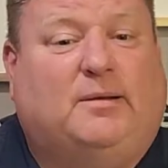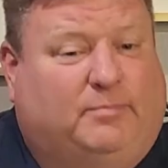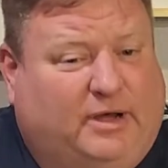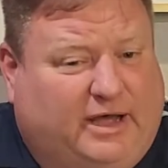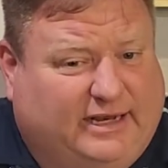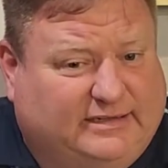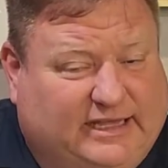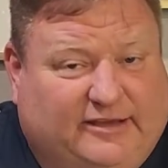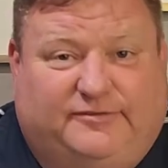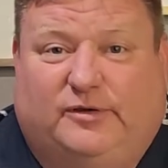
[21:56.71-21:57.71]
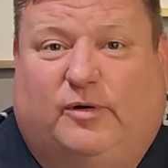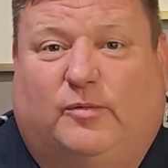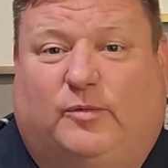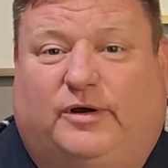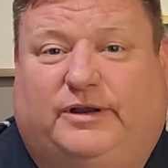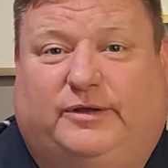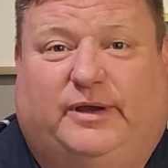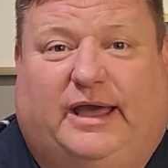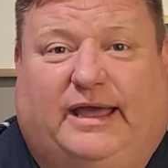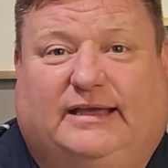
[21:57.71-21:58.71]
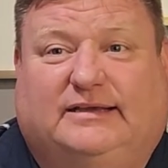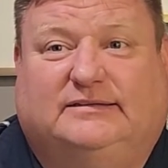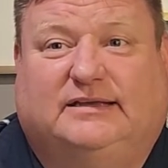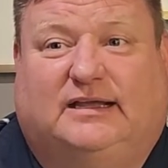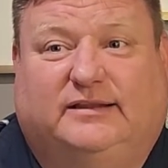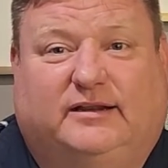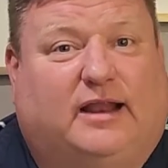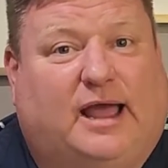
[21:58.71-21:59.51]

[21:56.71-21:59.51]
But if you are one who is a little